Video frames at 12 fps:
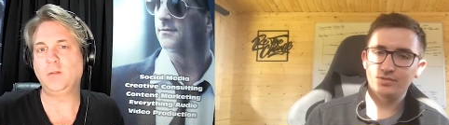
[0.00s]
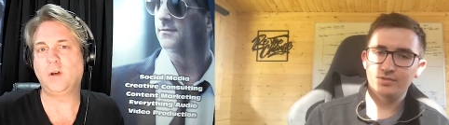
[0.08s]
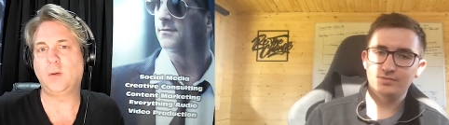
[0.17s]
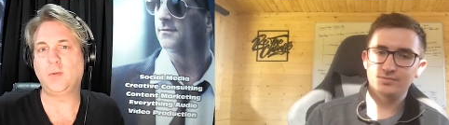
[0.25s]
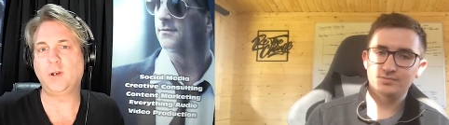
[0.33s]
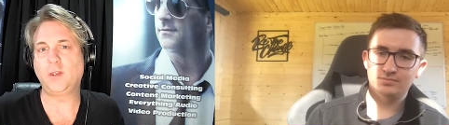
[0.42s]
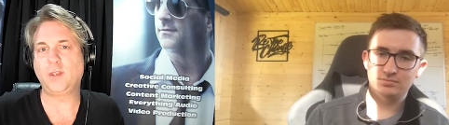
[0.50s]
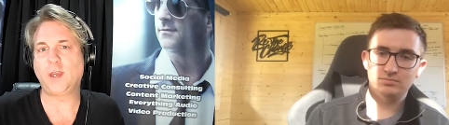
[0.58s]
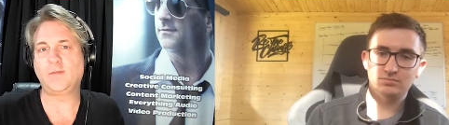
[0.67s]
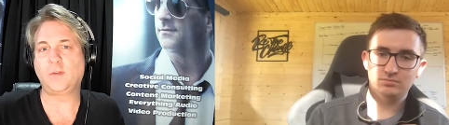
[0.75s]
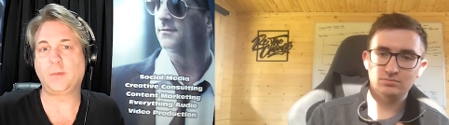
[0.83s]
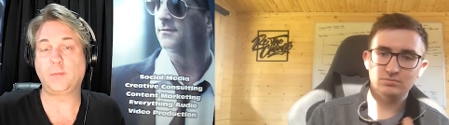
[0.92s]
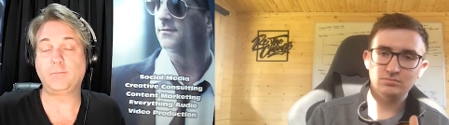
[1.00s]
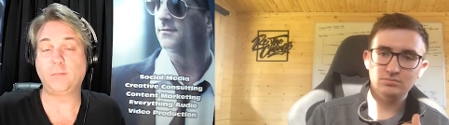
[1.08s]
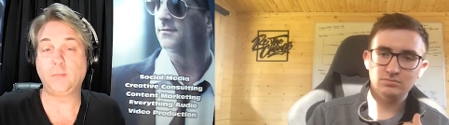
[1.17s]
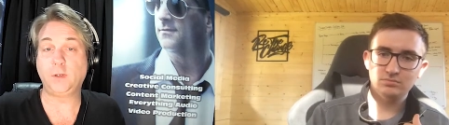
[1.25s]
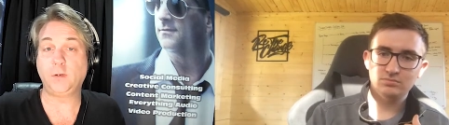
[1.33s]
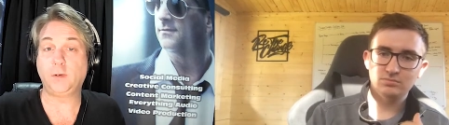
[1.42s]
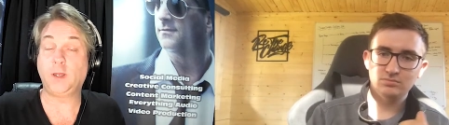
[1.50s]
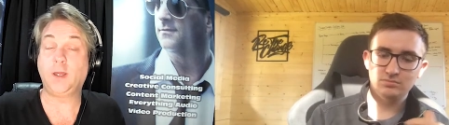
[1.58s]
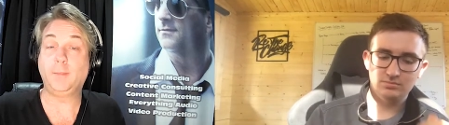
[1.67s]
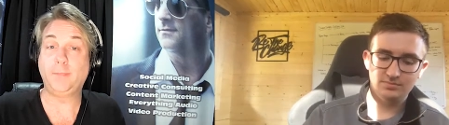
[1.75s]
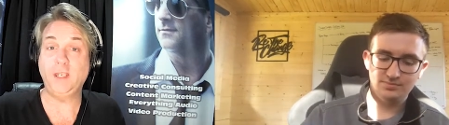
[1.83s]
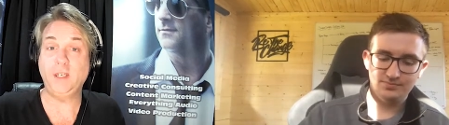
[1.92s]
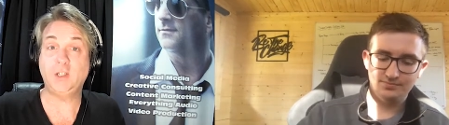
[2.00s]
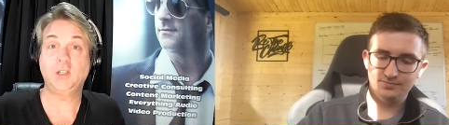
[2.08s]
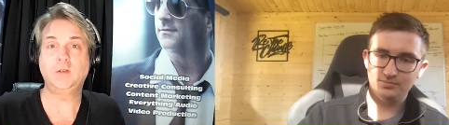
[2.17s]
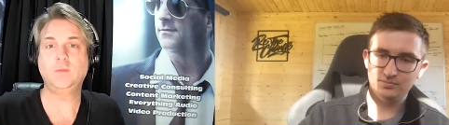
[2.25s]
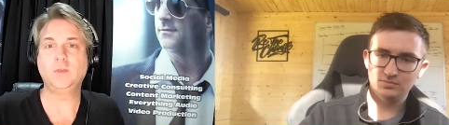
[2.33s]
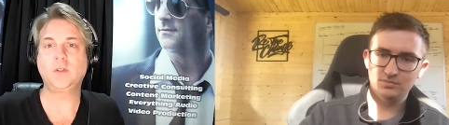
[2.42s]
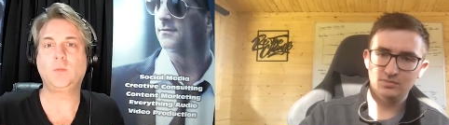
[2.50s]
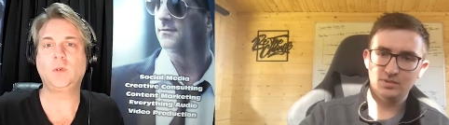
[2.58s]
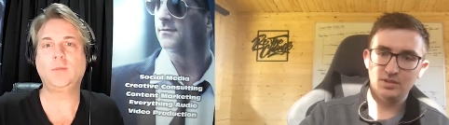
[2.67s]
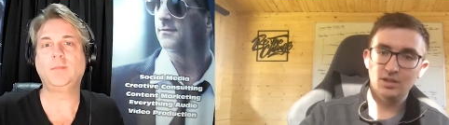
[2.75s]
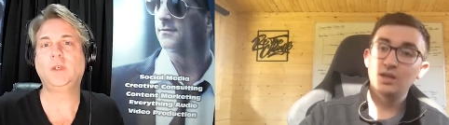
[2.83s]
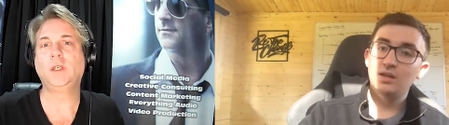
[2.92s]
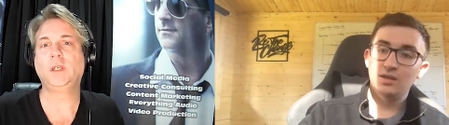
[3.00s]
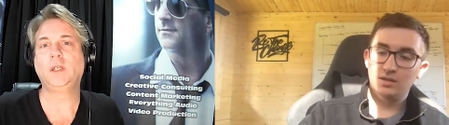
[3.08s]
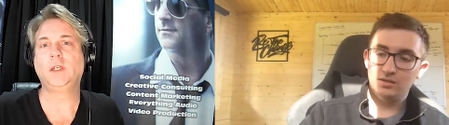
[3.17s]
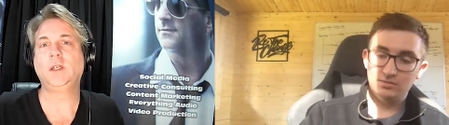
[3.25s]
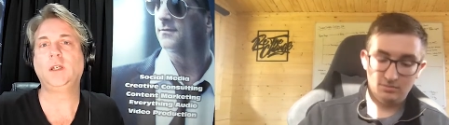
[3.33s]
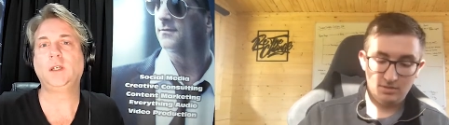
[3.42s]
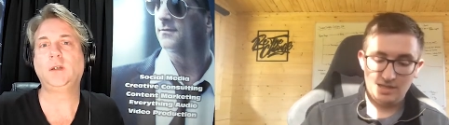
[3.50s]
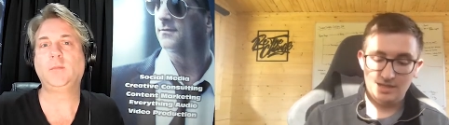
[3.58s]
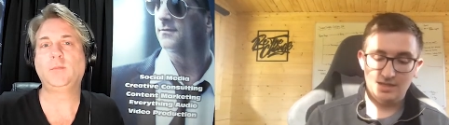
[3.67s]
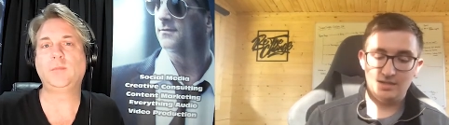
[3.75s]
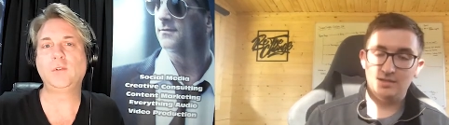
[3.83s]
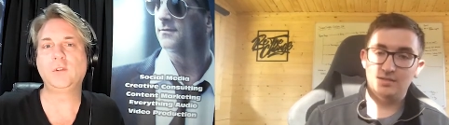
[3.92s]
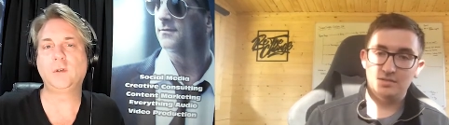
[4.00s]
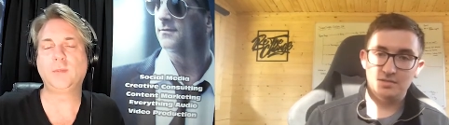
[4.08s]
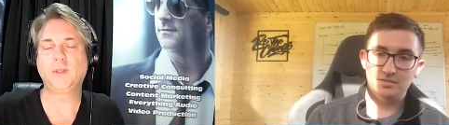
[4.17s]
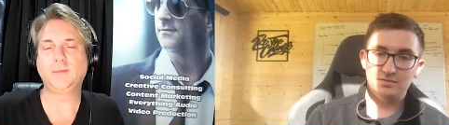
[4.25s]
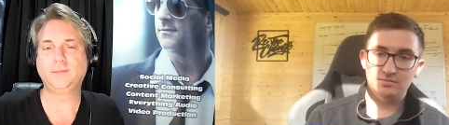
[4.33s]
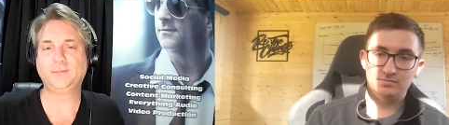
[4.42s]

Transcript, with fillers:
Speaker 1: operate that from a you know a beach somewhere, um, presumably.